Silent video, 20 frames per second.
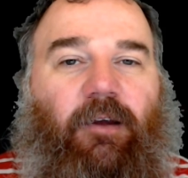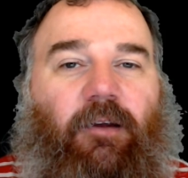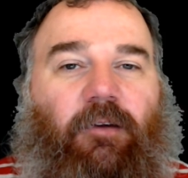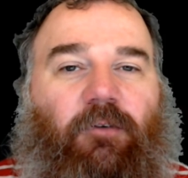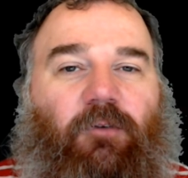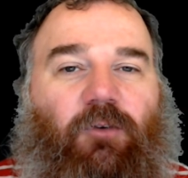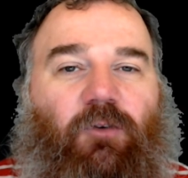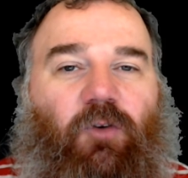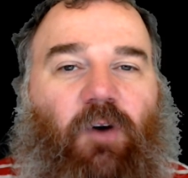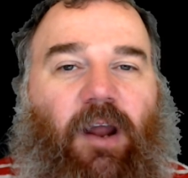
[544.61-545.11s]

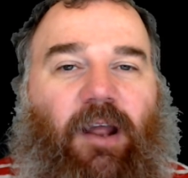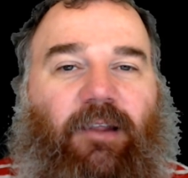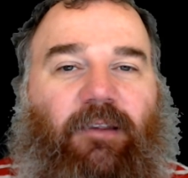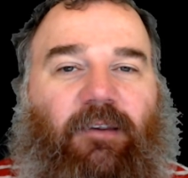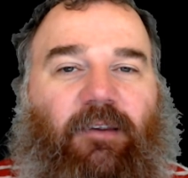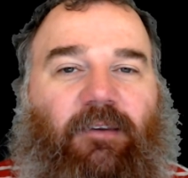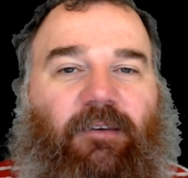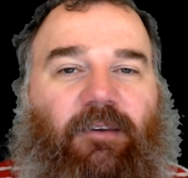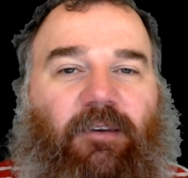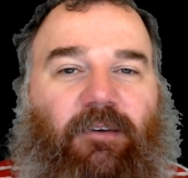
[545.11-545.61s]

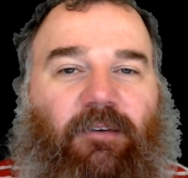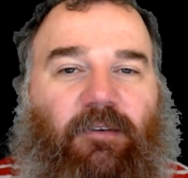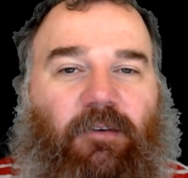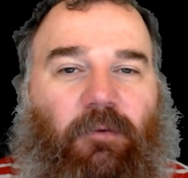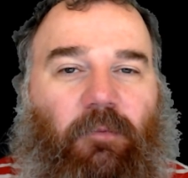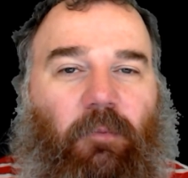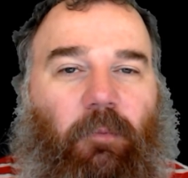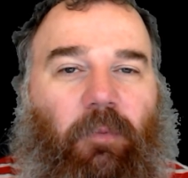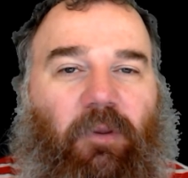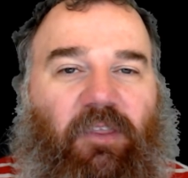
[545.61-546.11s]
transit
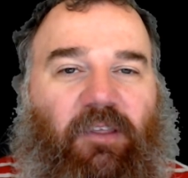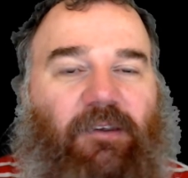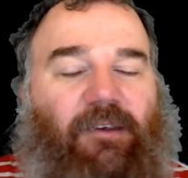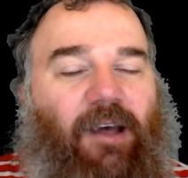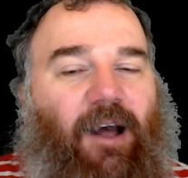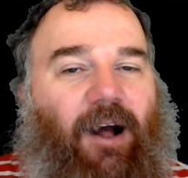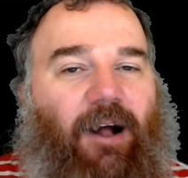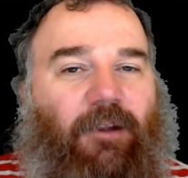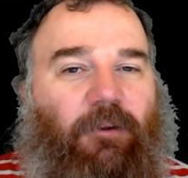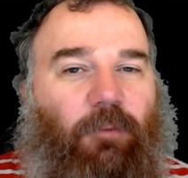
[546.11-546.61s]
system, but the
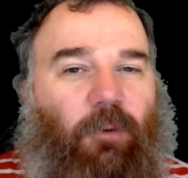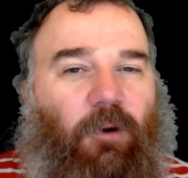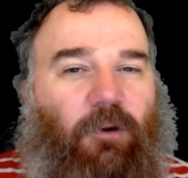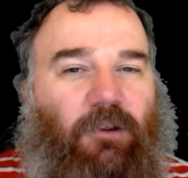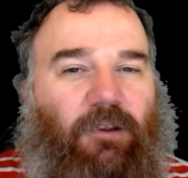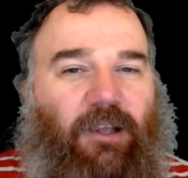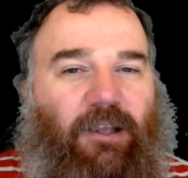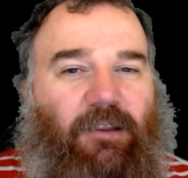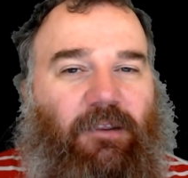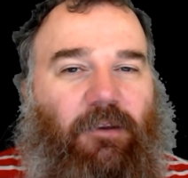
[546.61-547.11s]
guards won't
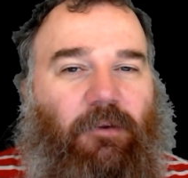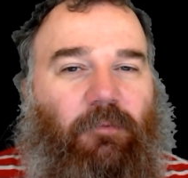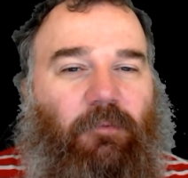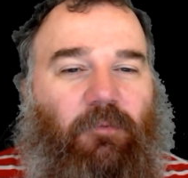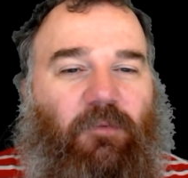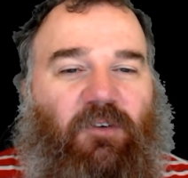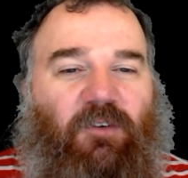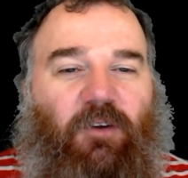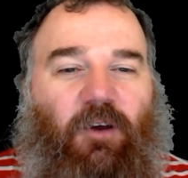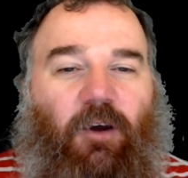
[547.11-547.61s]
let them.
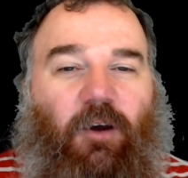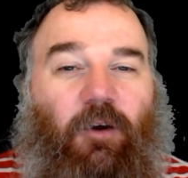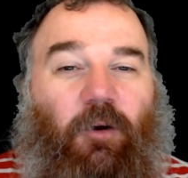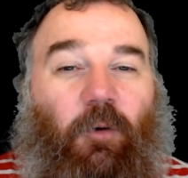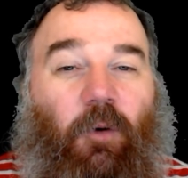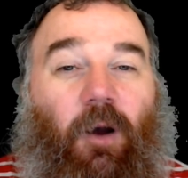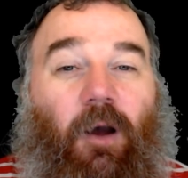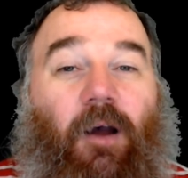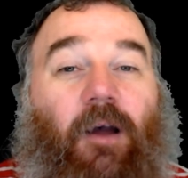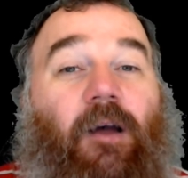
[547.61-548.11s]
So
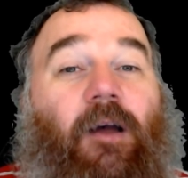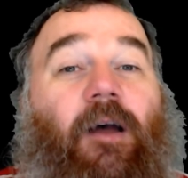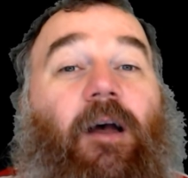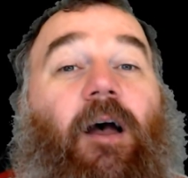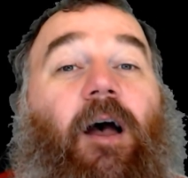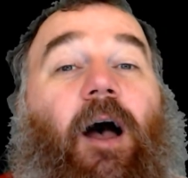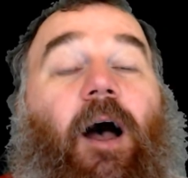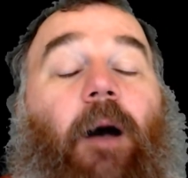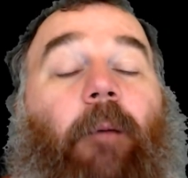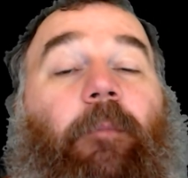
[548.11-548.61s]

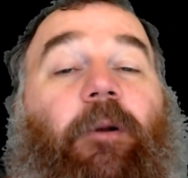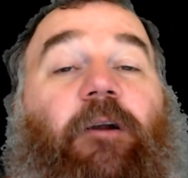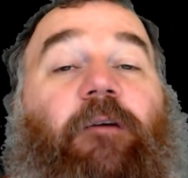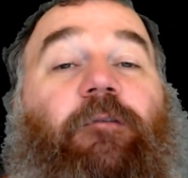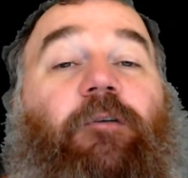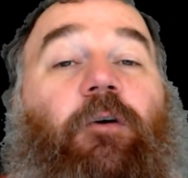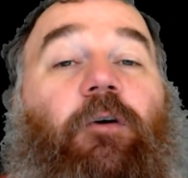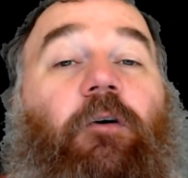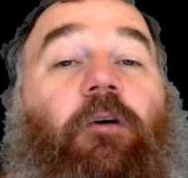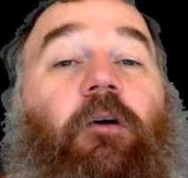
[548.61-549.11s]
a bit of
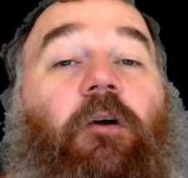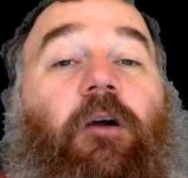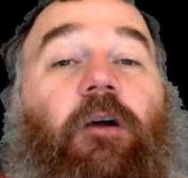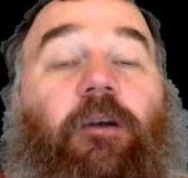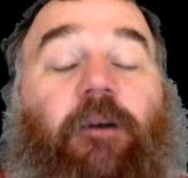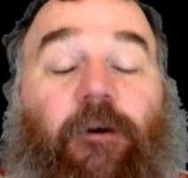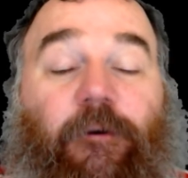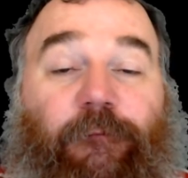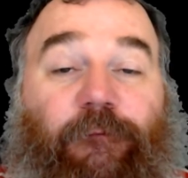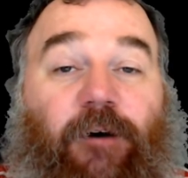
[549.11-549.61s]
a
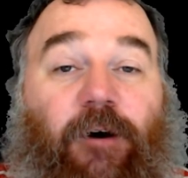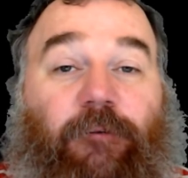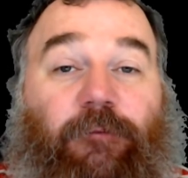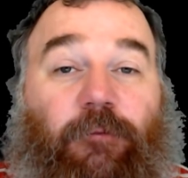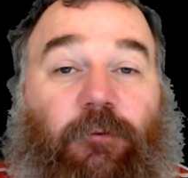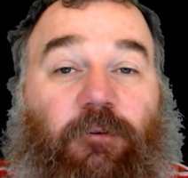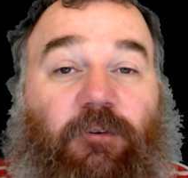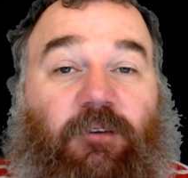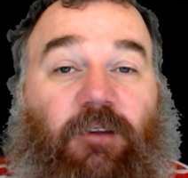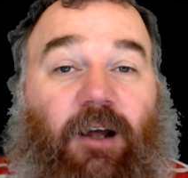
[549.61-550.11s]

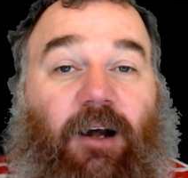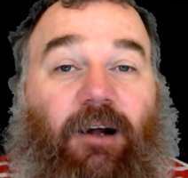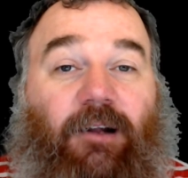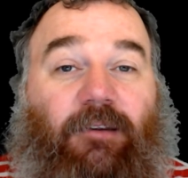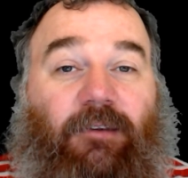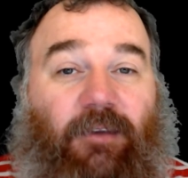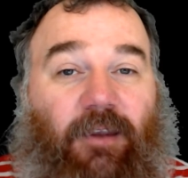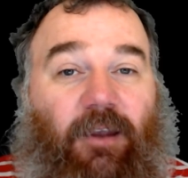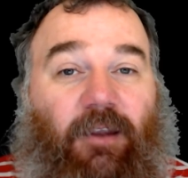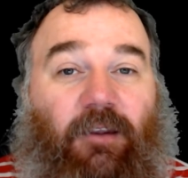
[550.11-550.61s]
kerfuffle
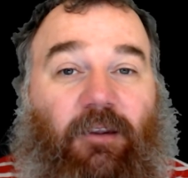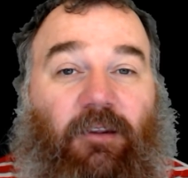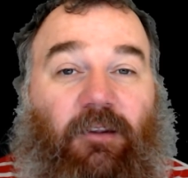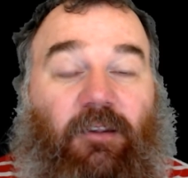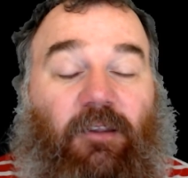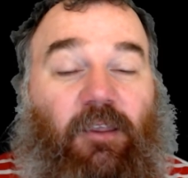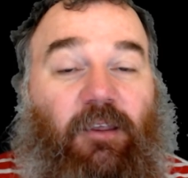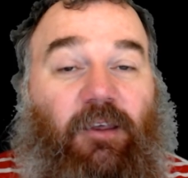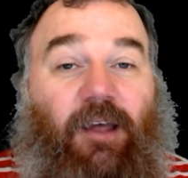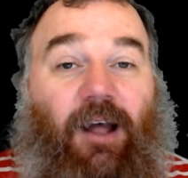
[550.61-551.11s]
starts,
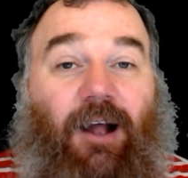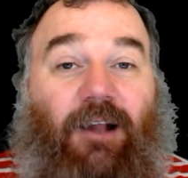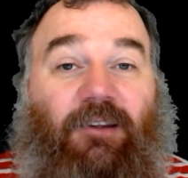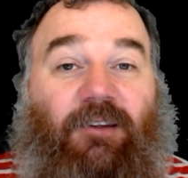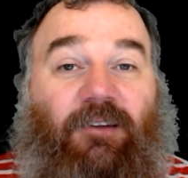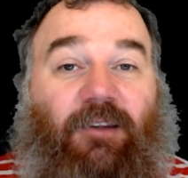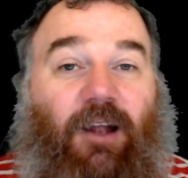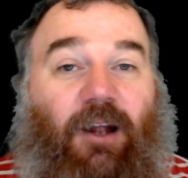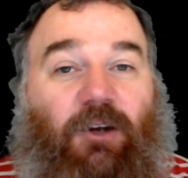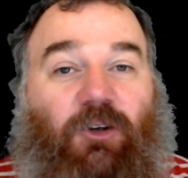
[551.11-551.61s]
and the guards
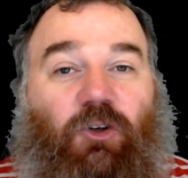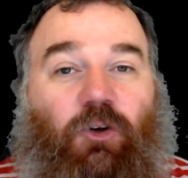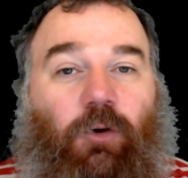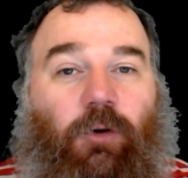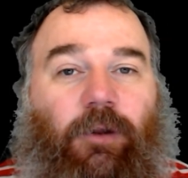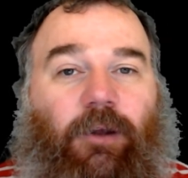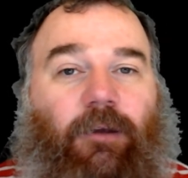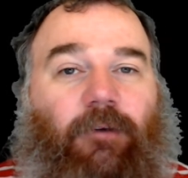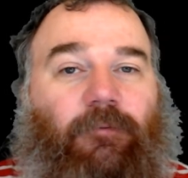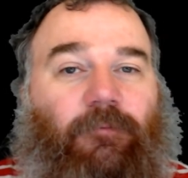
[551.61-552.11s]
start
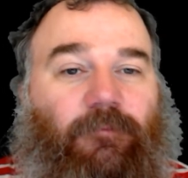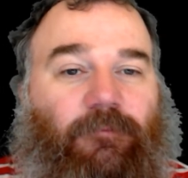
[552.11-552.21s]
shooting.